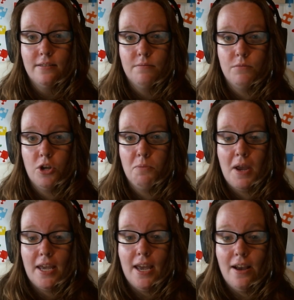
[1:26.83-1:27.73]
you're
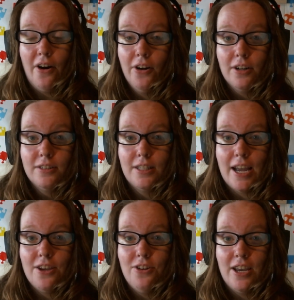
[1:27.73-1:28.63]
making art
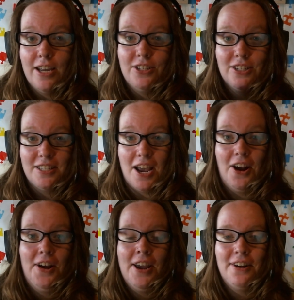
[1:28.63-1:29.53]
that you can just
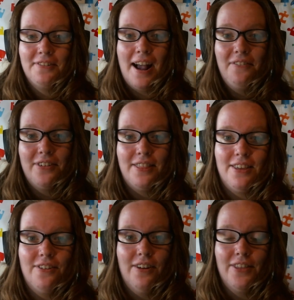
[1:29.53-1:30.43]
carry around with
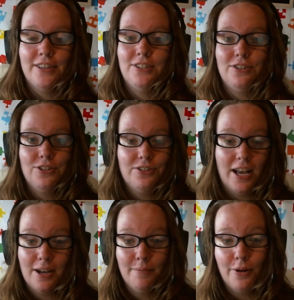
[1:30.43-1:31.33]
you unless you do
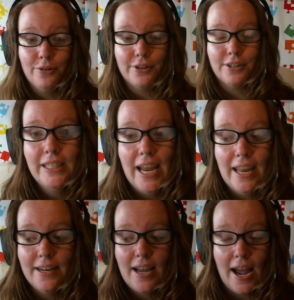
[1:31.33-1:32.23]
like a boulder.
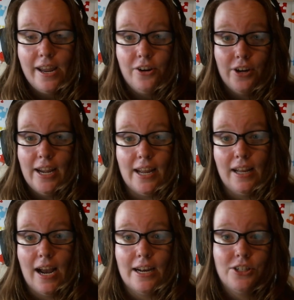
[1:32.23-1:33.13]
And I agree.
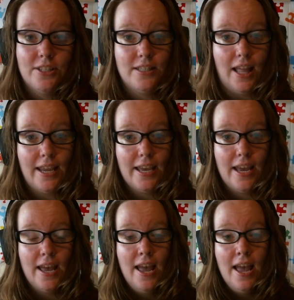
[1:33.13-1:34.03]
I just like
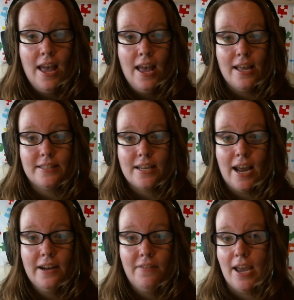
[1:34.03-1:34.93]
it. It's
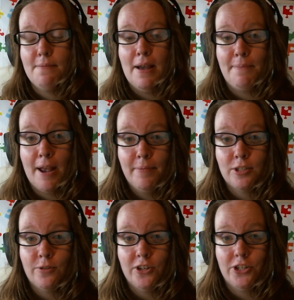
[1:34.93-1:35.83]
kind of like my paper
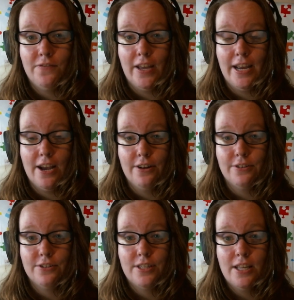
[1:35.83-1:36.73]
squishy
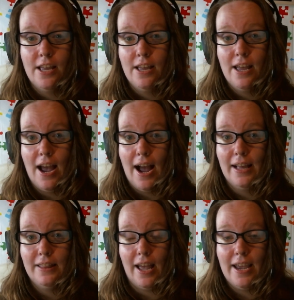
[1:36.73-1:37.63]
videos. I
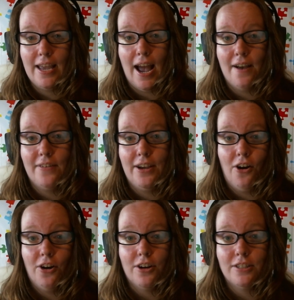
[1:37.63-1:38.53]
like having
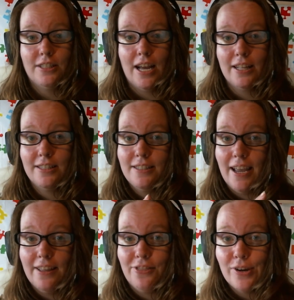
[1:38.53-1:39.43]
art that's
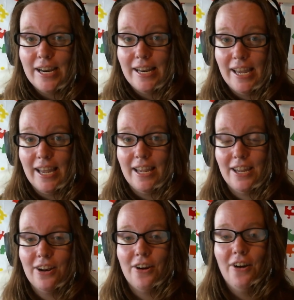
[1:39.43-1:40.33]
like 3D,
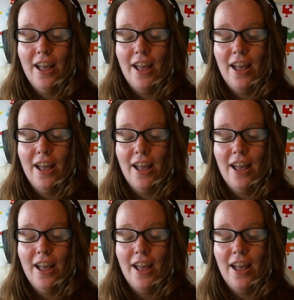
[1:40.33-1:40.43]
you know?